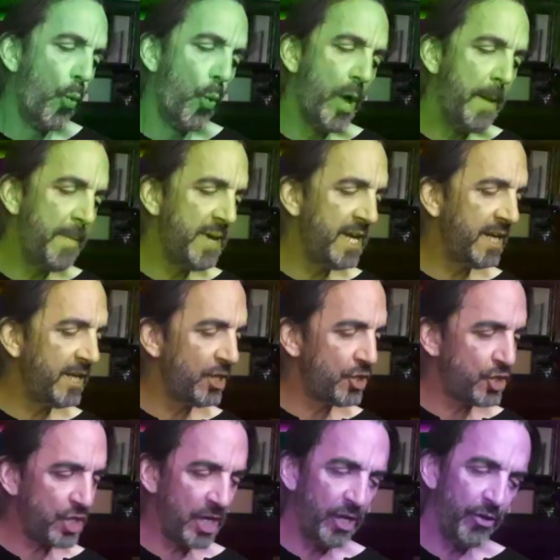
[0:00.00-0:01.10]
Women
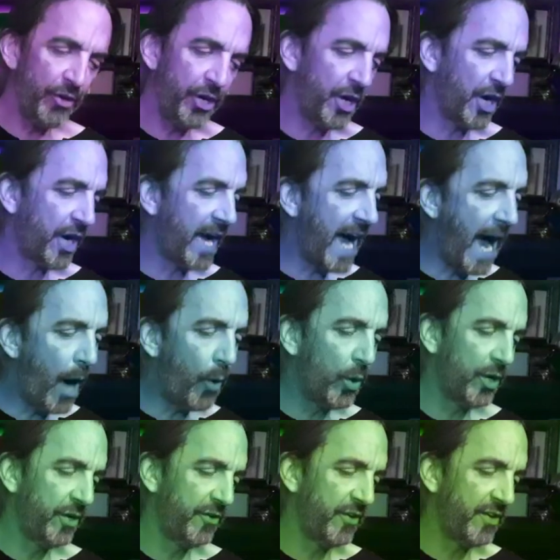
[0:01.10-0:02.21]
and children are
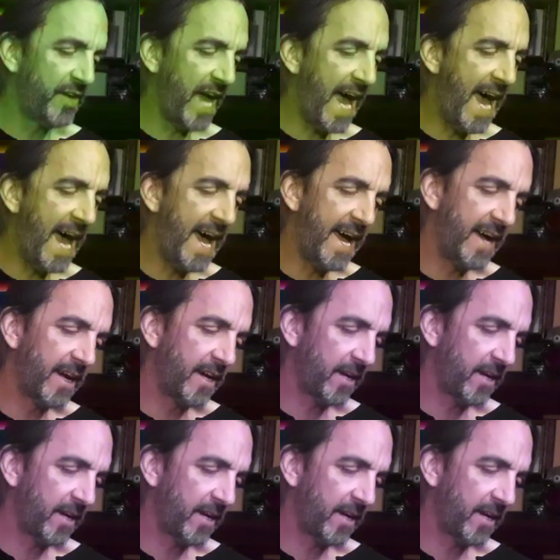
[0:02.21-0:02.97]
cowards attack.